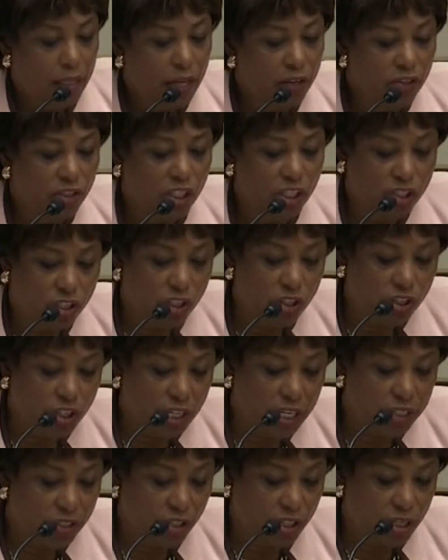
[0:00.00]
There's a
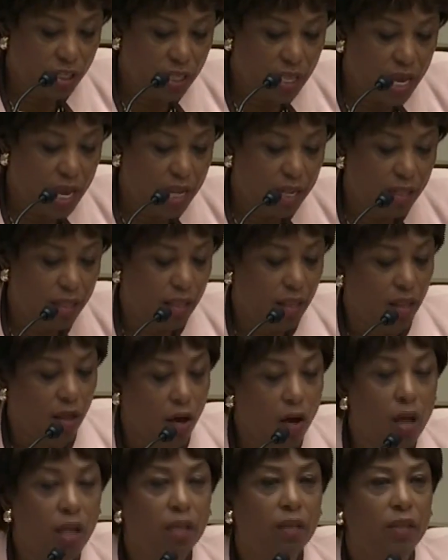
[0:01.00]
suggestion that
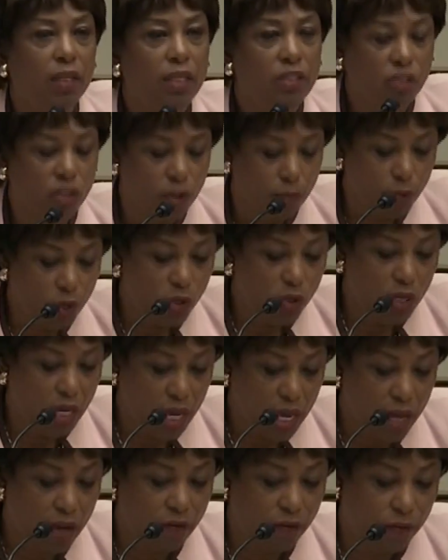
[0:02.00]
all of these community
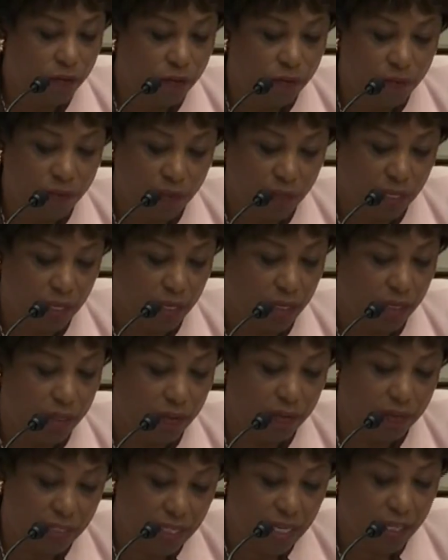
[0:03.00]
health
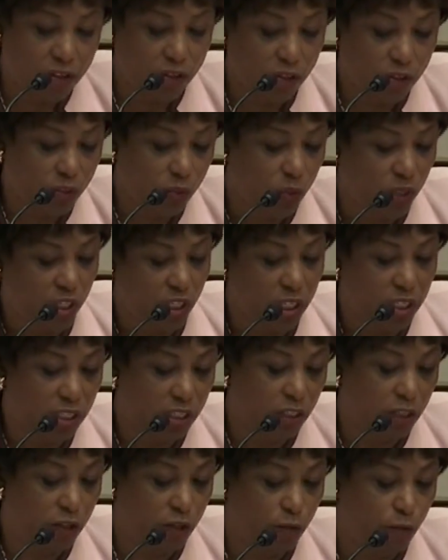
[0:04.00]
centers would just
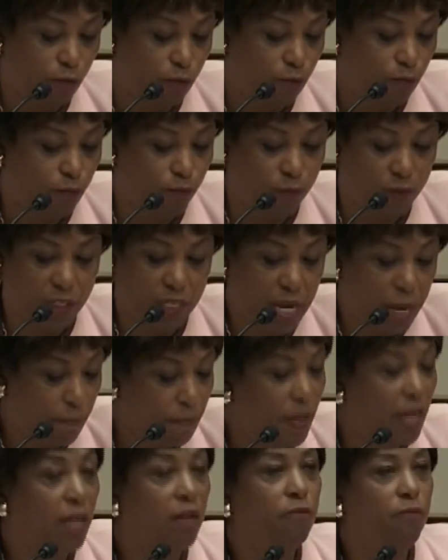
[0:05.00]

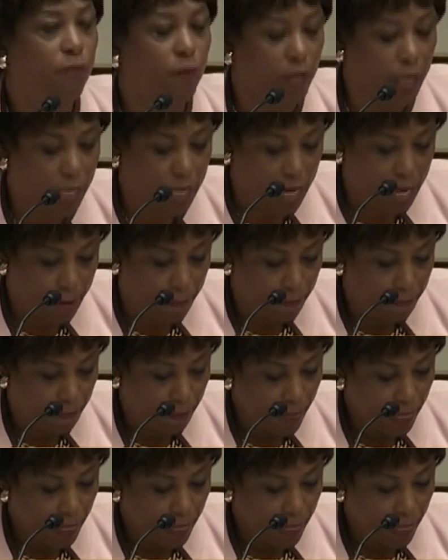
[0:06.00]
step in and fill up.